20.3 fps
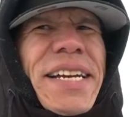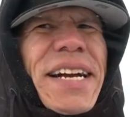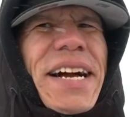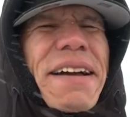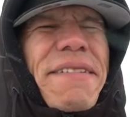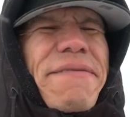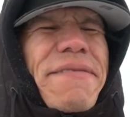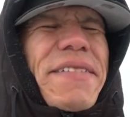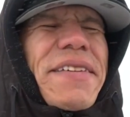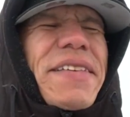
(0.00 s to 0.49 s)

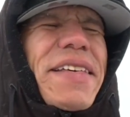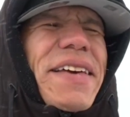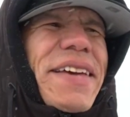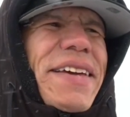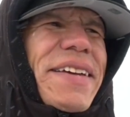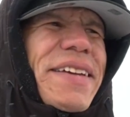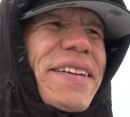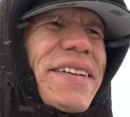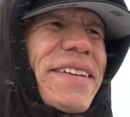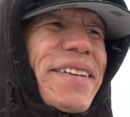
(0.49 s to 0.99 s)
I feel
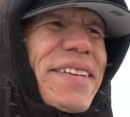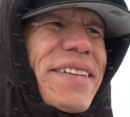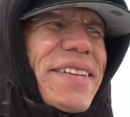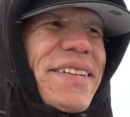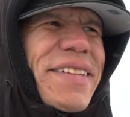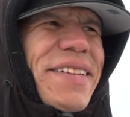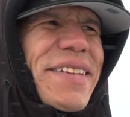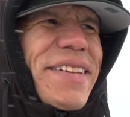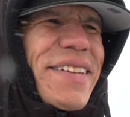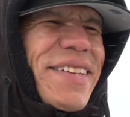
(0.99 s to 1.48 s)
like
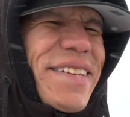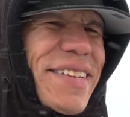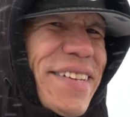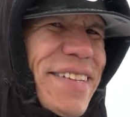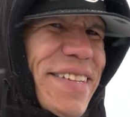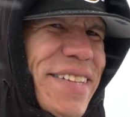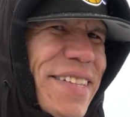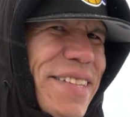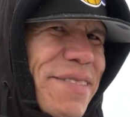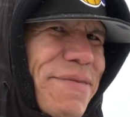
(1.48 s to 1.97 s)

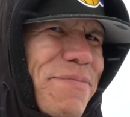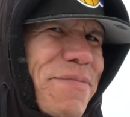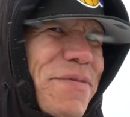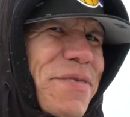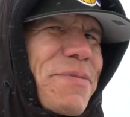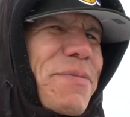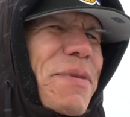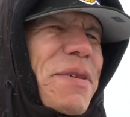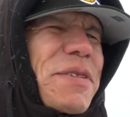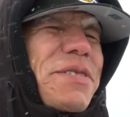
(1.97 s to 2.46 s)

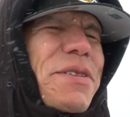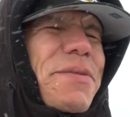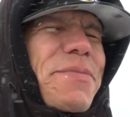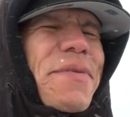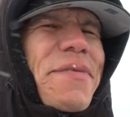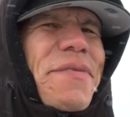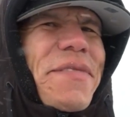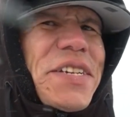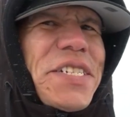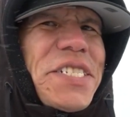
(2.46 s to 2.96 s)
my
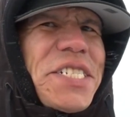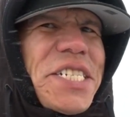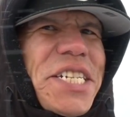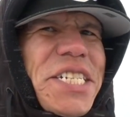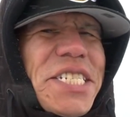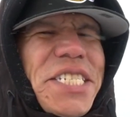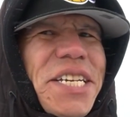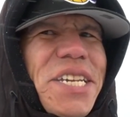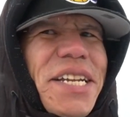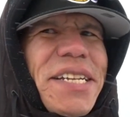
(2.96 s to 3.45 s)
supervision
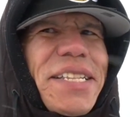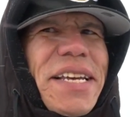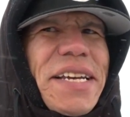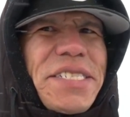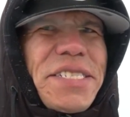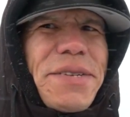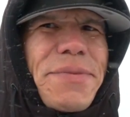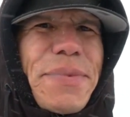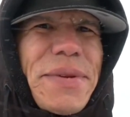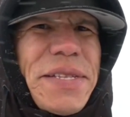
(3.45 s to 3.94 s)
is not a
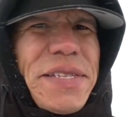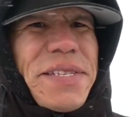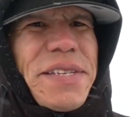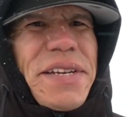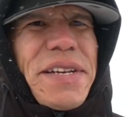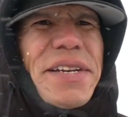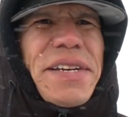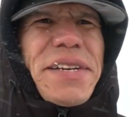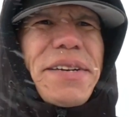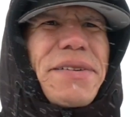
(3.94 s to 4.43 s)
detriment
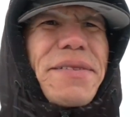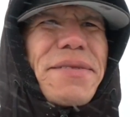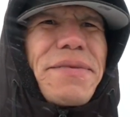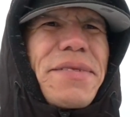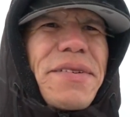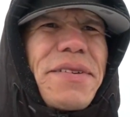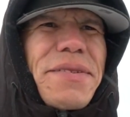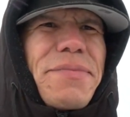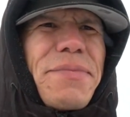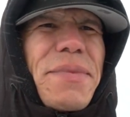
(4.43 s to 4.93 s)
to
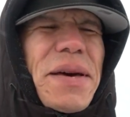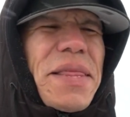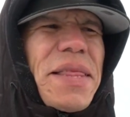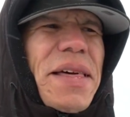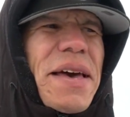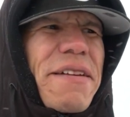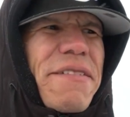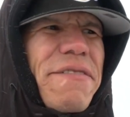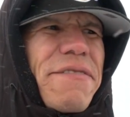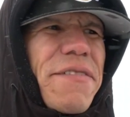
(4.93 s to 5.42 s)
my
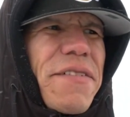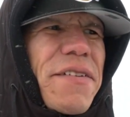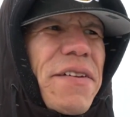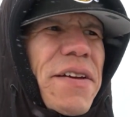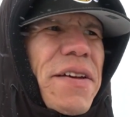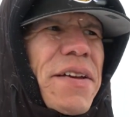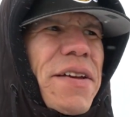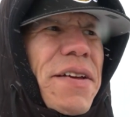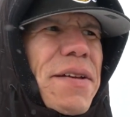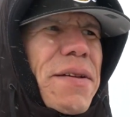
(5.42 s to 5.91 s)
life,
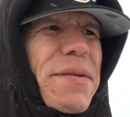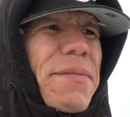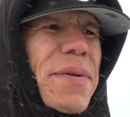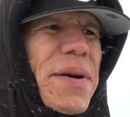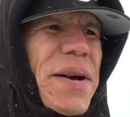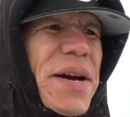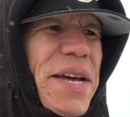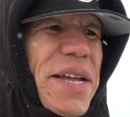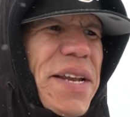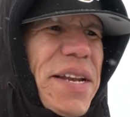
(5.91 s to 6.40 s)

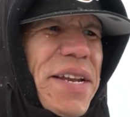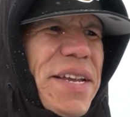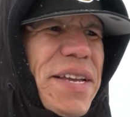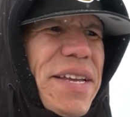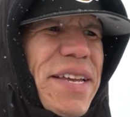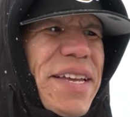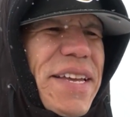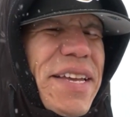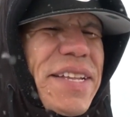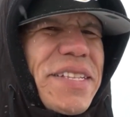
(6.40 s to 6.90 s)
but
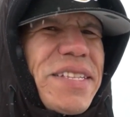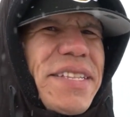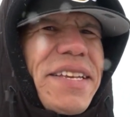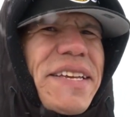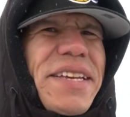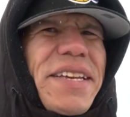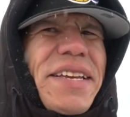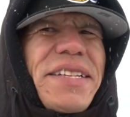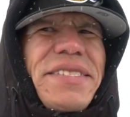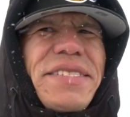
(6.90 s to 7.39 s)
in
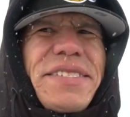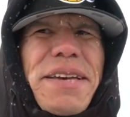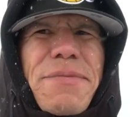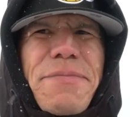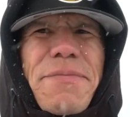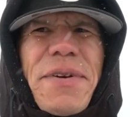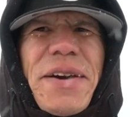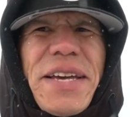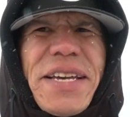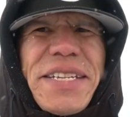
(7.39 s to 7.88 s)

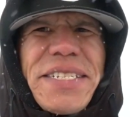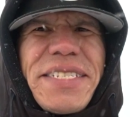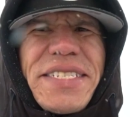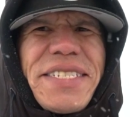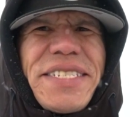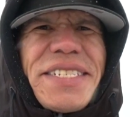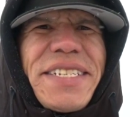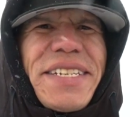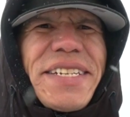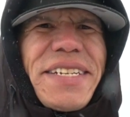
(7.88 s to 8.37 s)
some
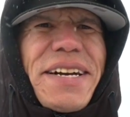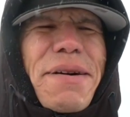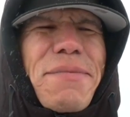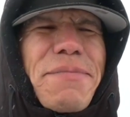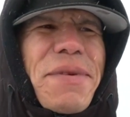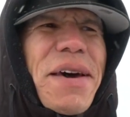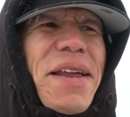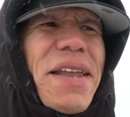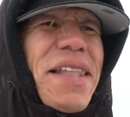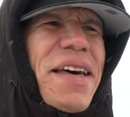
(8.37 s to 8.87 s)
ways I'm
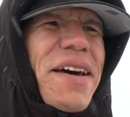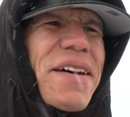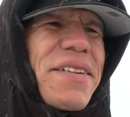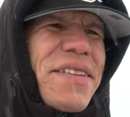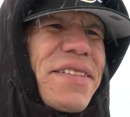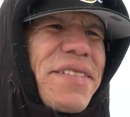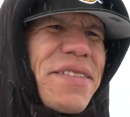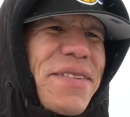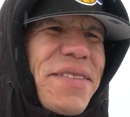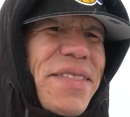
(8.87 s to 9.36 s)
not allowed
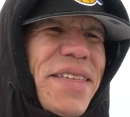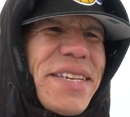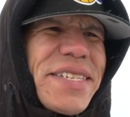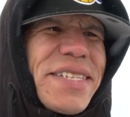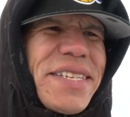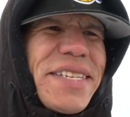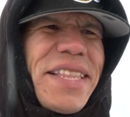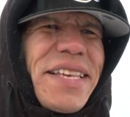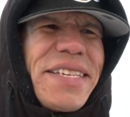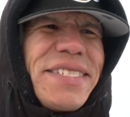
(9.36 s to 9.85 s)
to do things
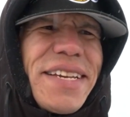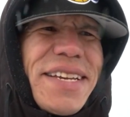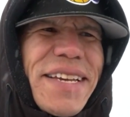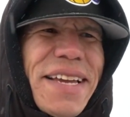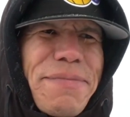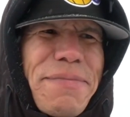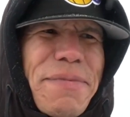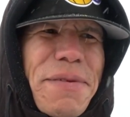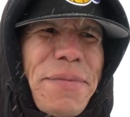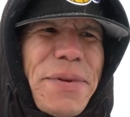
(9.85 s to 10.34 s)
unless I
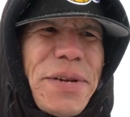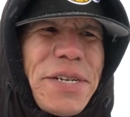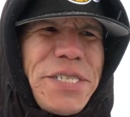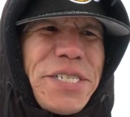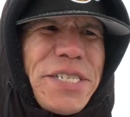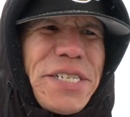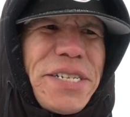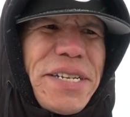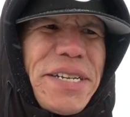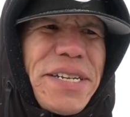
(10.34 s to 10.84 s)
get
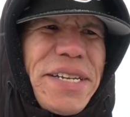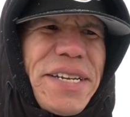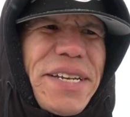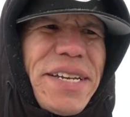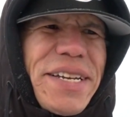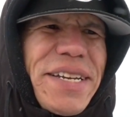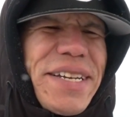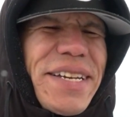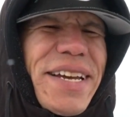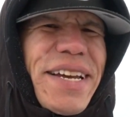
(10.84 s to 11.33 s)
permission.
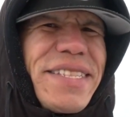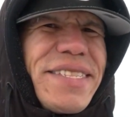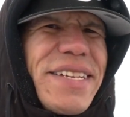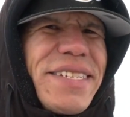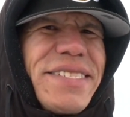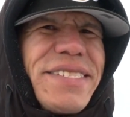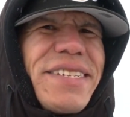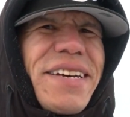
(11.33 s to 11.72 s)
And